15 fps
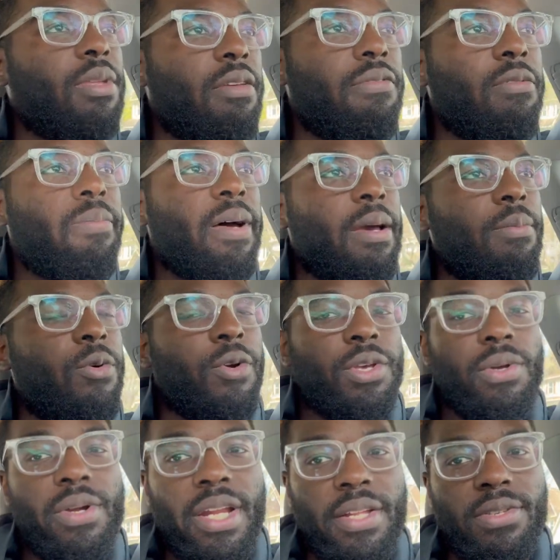if you buy more
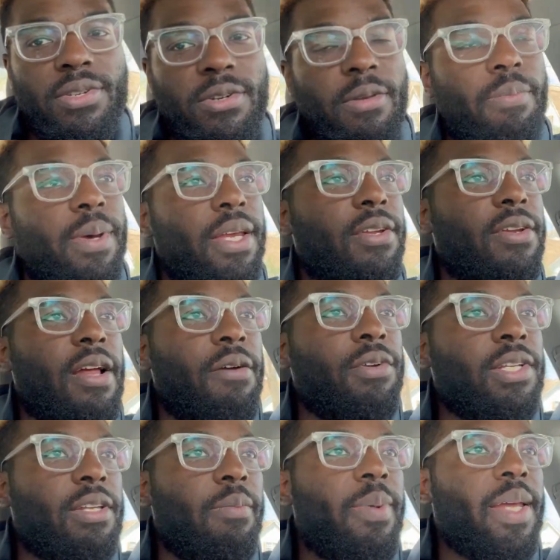units, you're not
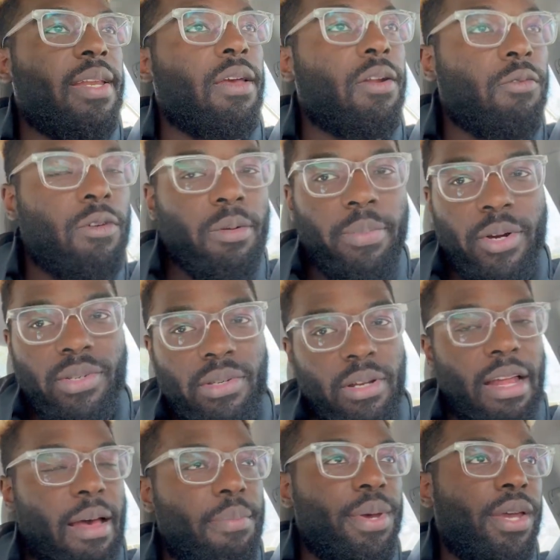really depending on one person
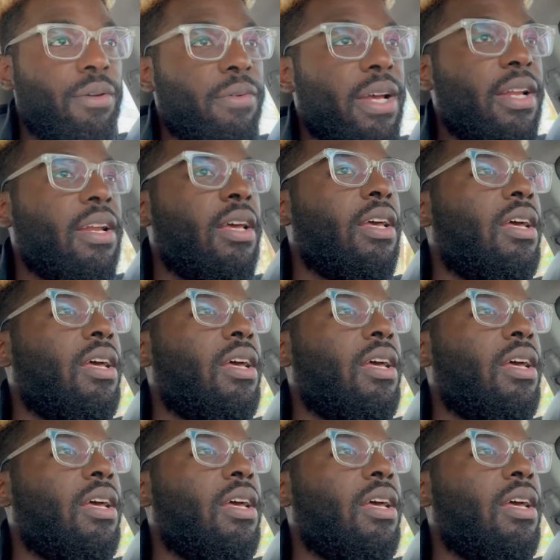not paying rent.